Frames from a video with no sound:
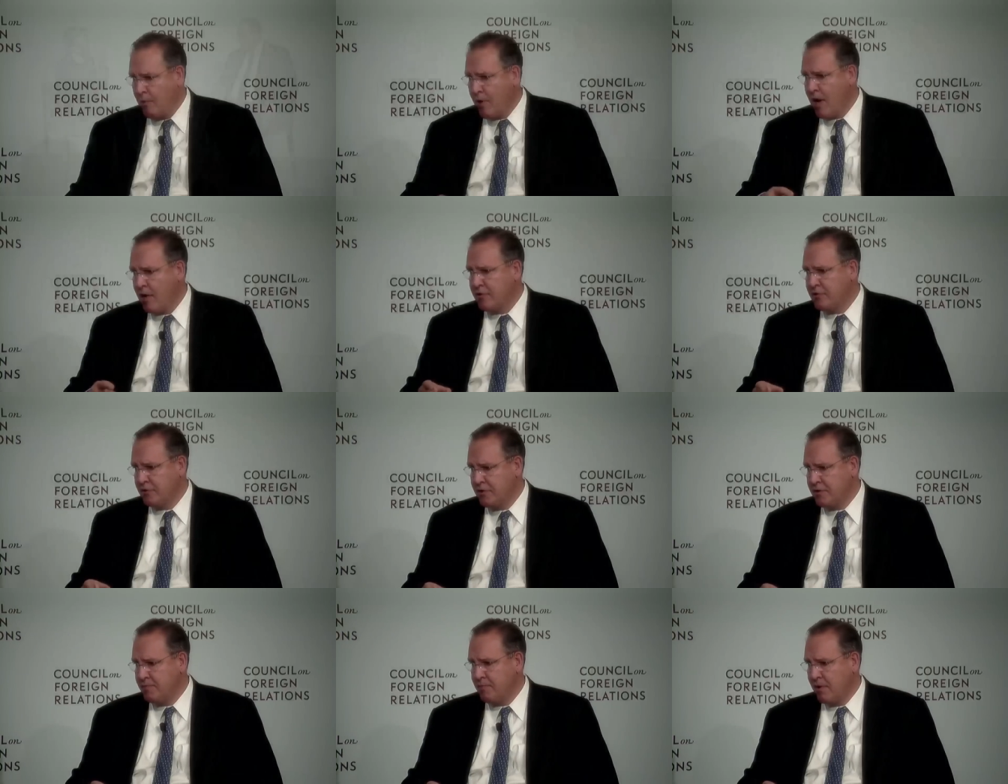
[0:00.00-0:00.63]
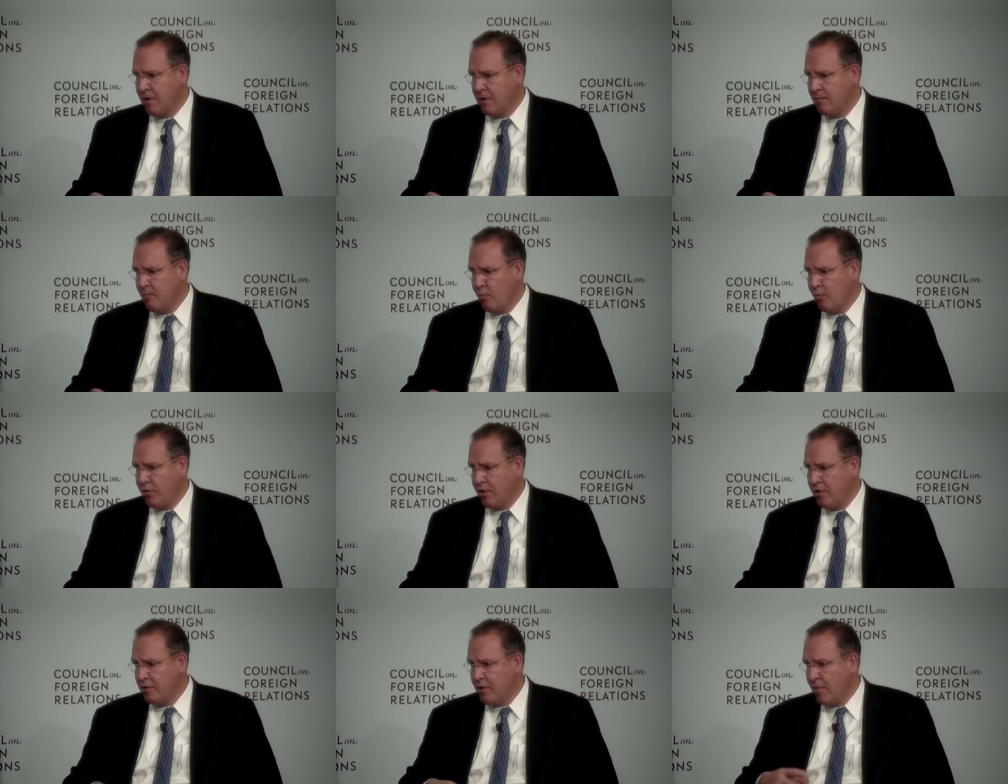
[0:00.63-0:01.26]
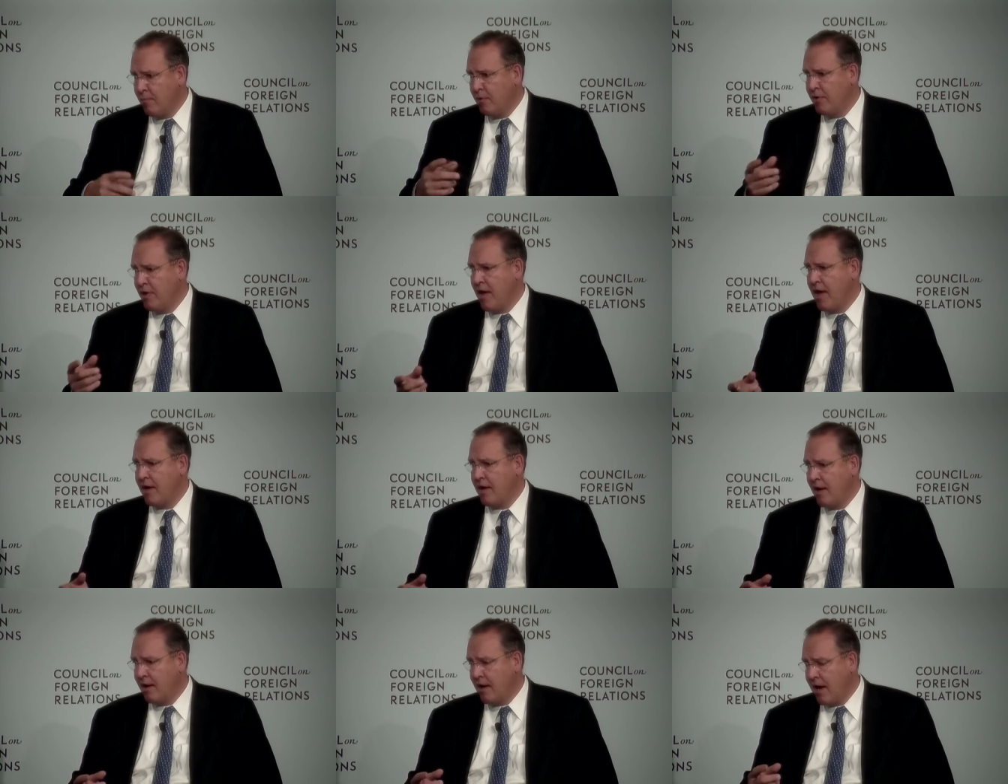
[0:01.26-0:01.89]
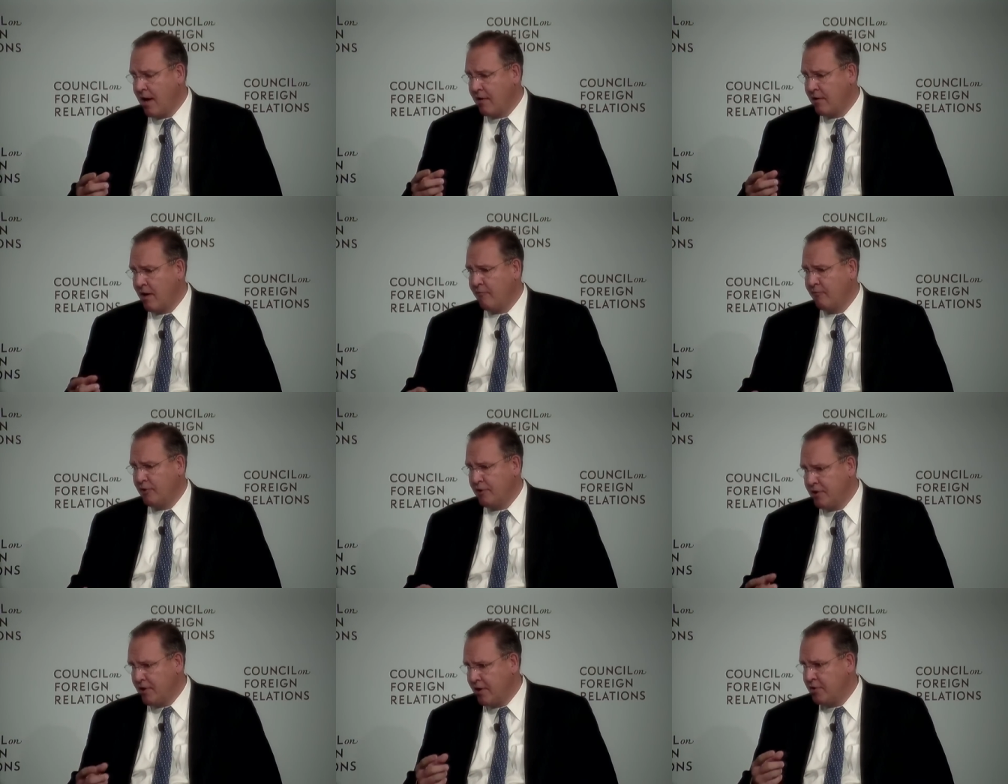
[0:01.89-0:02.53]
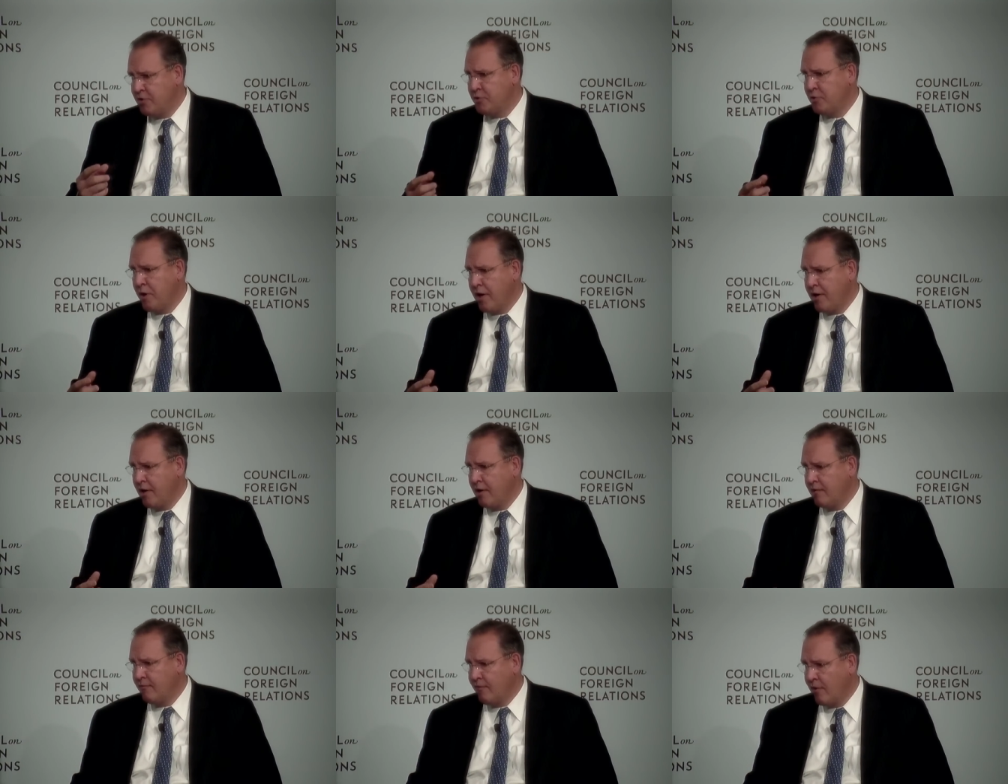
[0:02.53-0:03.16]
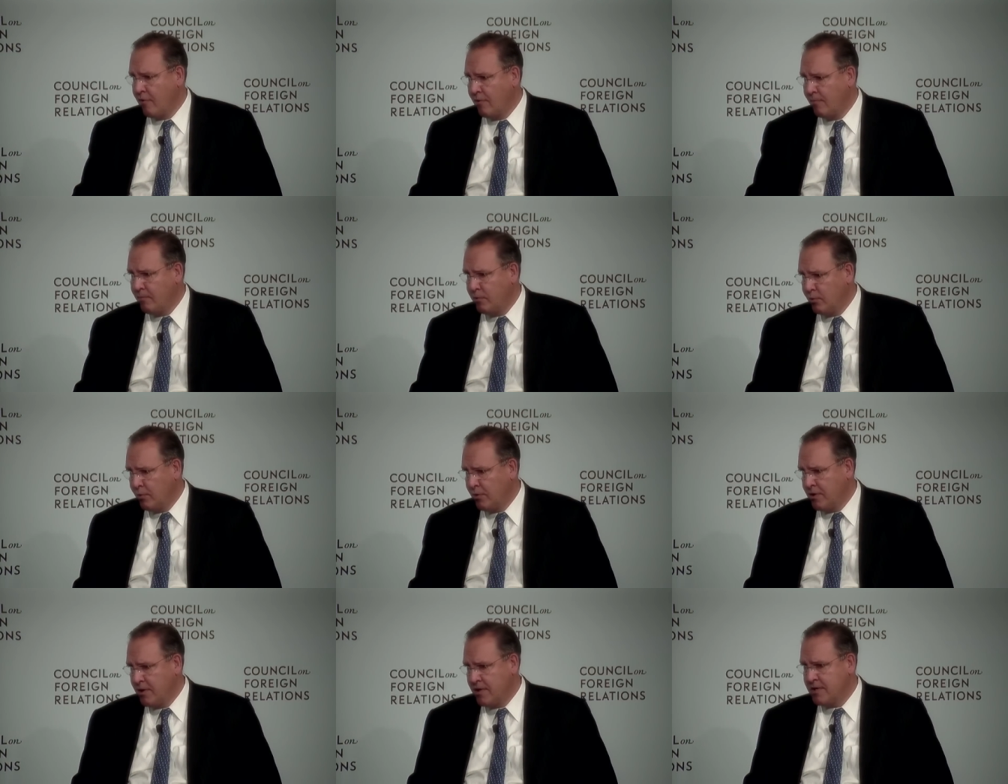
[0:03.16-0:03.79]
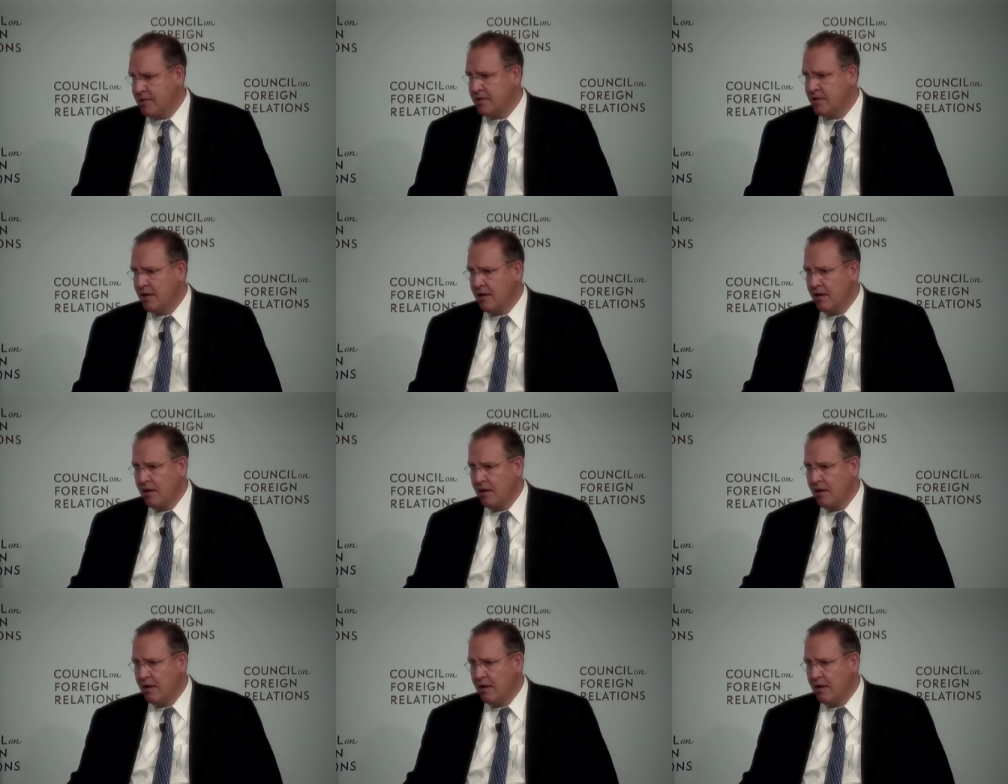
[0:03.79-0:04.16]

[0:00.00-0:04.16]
actually spend more than double that on everyday training of our employees.